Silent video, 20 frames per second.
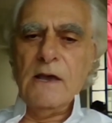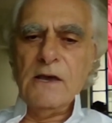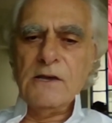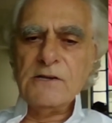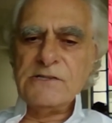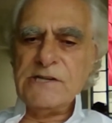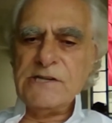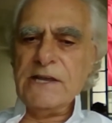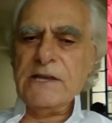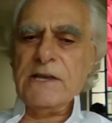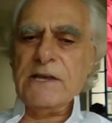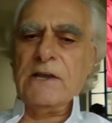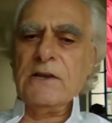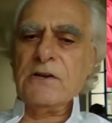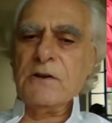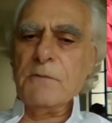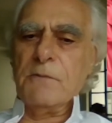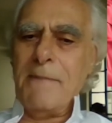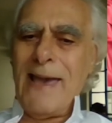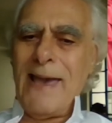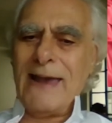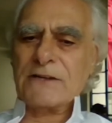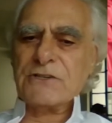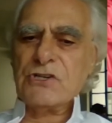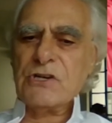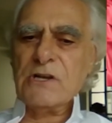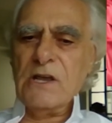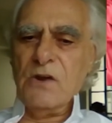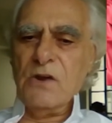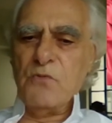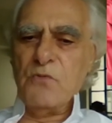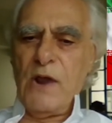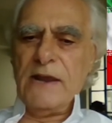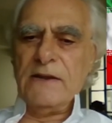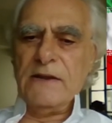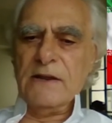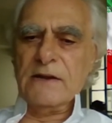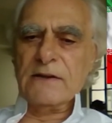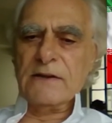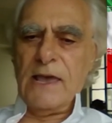seeking to match
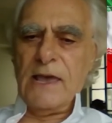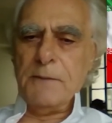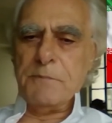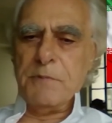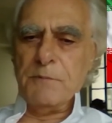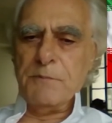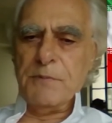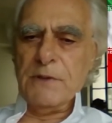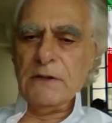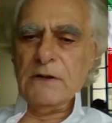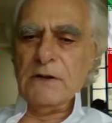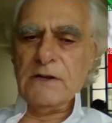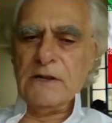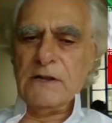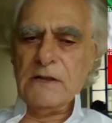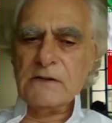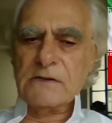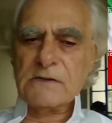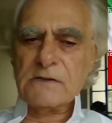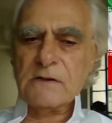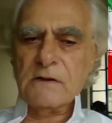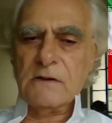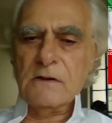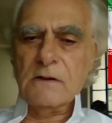Iranian capabilities.